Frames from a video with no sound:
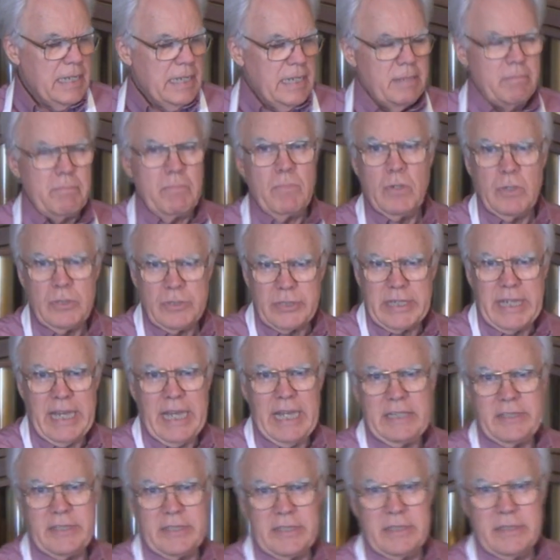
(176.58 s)
In most
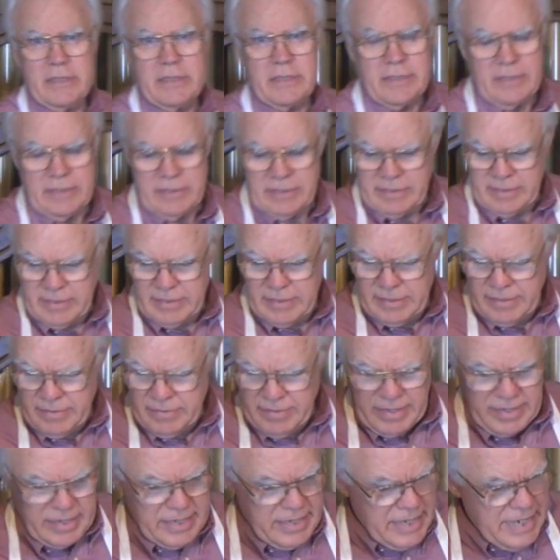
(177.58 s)
cases,
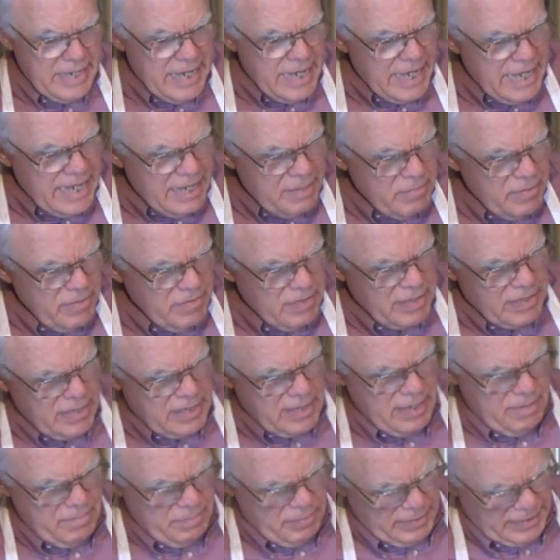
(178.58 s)
the name of the
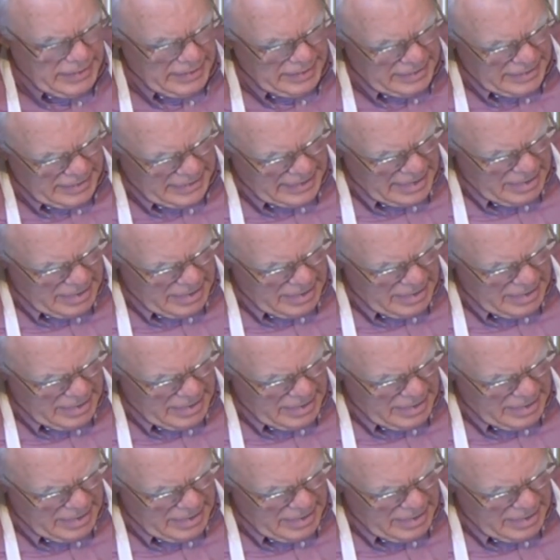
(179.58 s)
company, the